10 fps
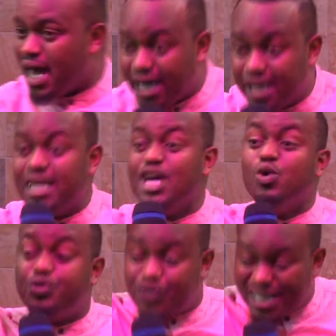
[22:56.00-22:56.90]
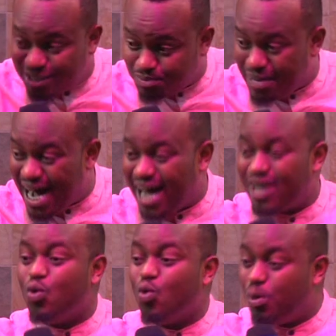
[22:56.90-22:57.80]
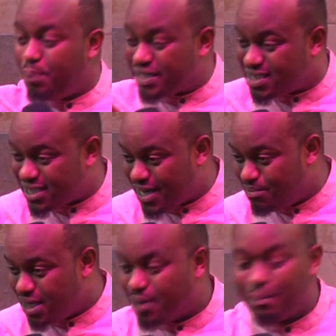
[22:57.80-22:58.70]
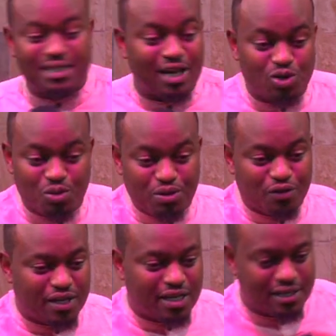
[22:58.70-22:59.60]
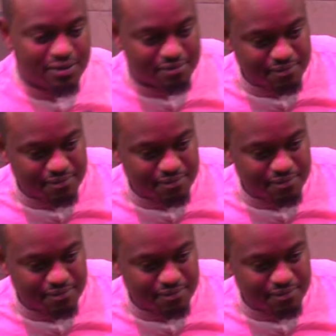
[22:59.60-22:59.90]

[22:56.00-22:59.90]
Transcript: He knew this man will betray me, but I'll not be offended.